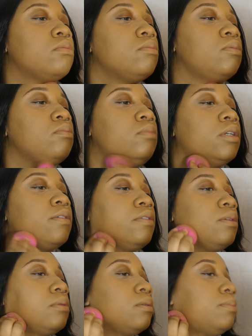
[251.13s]
You
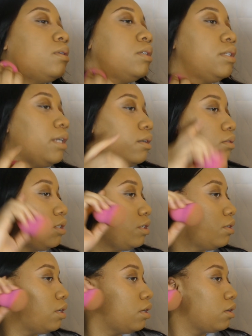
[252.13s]
definitely want to pull it down to
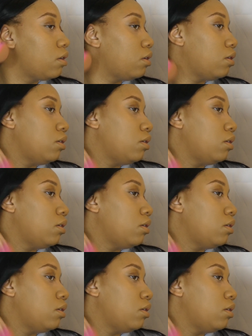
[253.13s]
your neck.